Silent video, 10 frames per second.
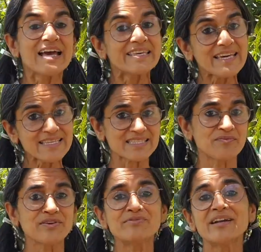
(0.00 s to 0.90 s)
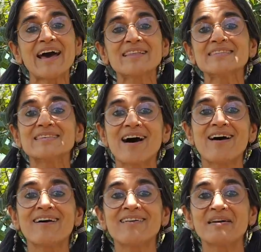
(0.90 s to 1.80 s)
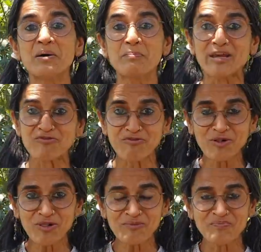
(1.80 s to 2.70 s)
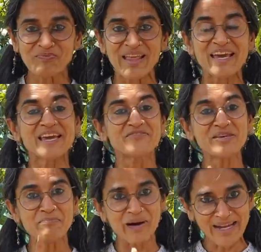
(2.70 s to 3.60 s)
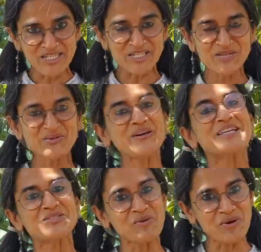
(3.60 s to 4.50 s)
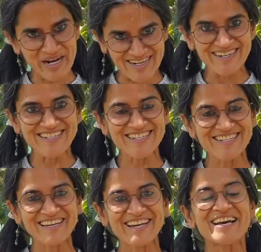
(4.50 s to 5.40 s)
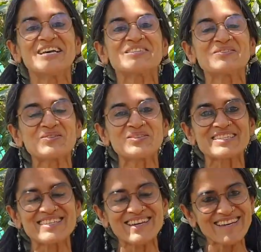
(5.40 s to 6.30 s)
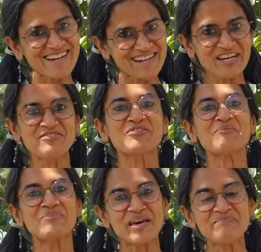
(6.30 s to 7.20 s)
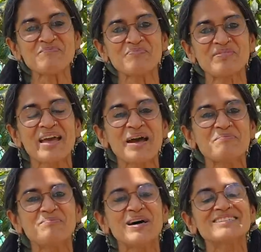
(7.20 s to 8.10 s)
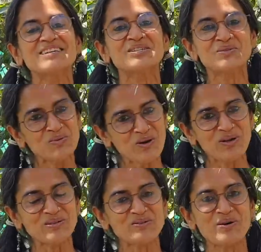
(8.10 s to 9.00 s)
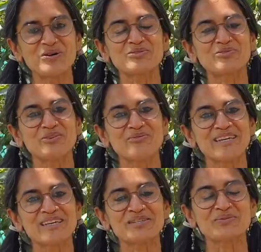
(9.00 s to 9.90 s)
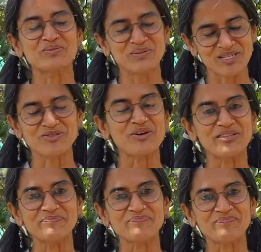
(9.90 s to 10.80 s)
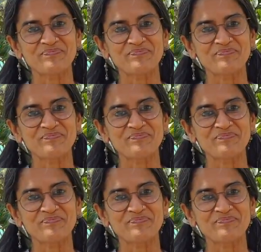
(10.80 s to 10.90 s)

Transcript: Yes, weaver ants are painful. If they bite you, it's gonna hurt. So stay clear from them, but do not go out of your way to destroy them.